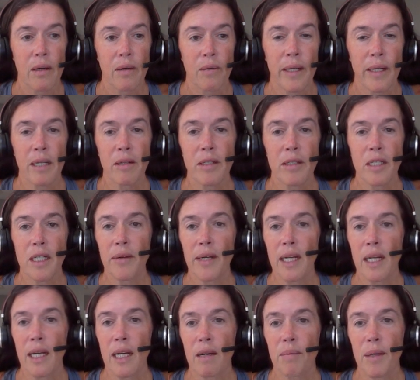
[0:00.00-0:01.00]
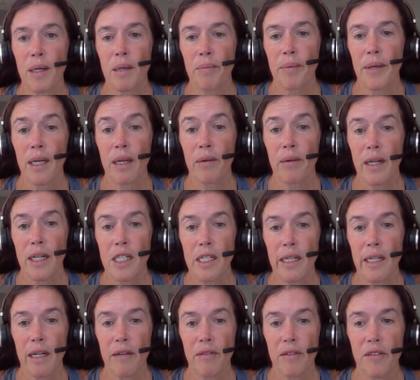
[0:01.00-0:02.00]
when you're doing MRP, you
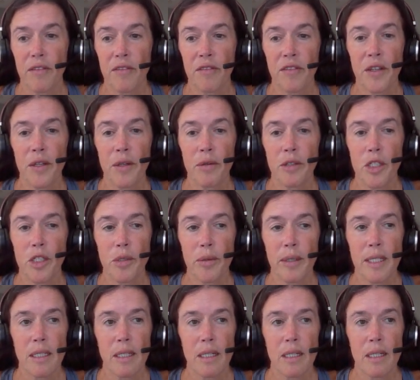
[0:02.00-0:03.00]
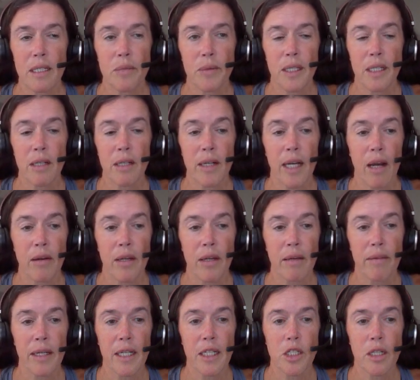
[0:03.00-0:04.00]
actually have a few choices with your
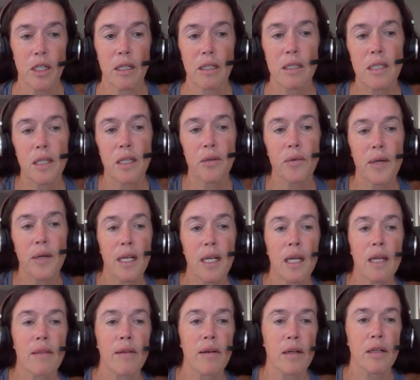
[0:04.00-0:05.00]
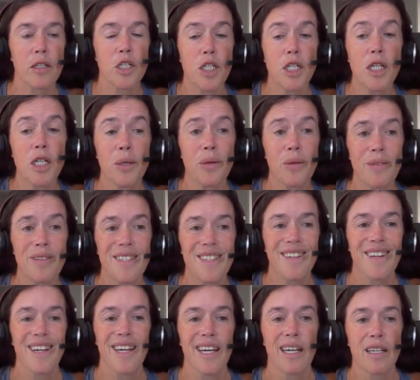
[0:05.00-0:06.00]
calculations. You can either choose
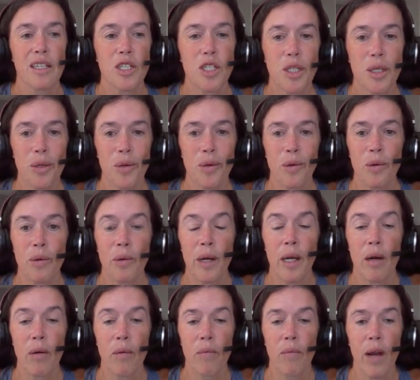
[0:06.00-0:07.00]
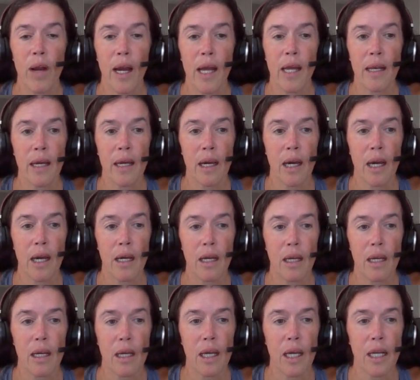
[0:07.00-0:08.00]
to run
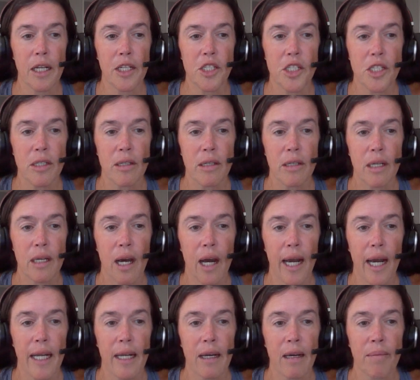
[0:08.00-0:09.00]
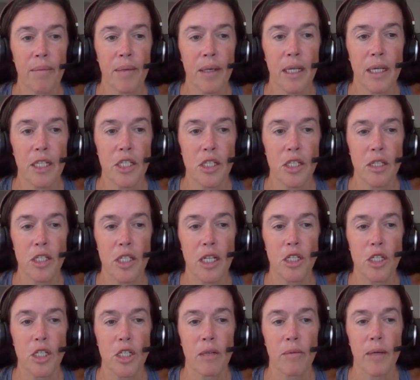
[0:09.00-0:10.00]
each item or each
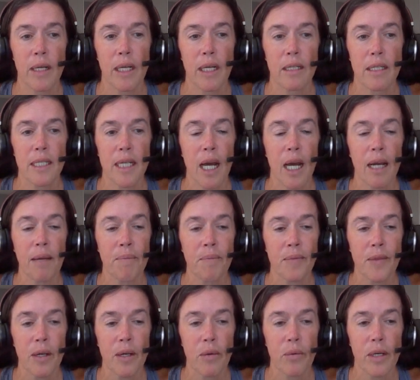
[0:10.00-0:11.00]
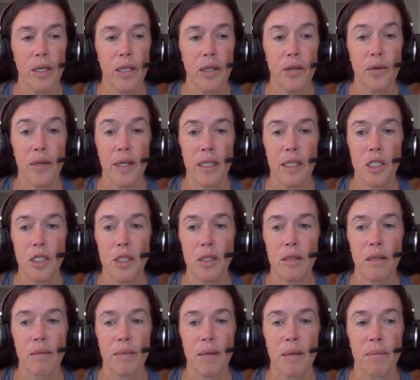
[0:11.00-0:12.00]
suggestion one at a time, or you can do
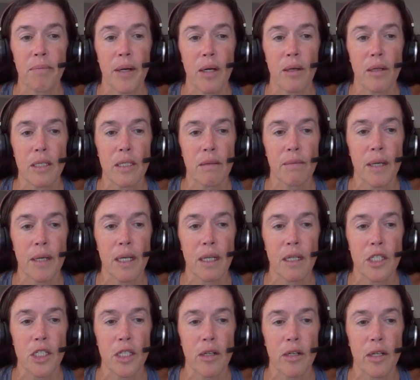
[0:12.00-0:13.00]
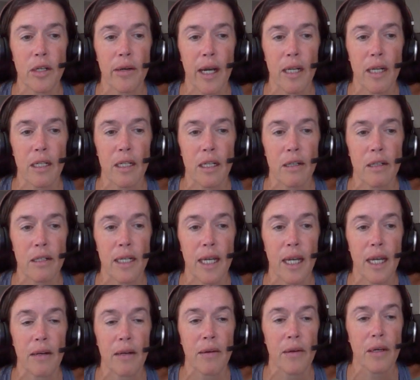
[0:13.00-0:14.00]
them in bulk. So I'm going to show you how to create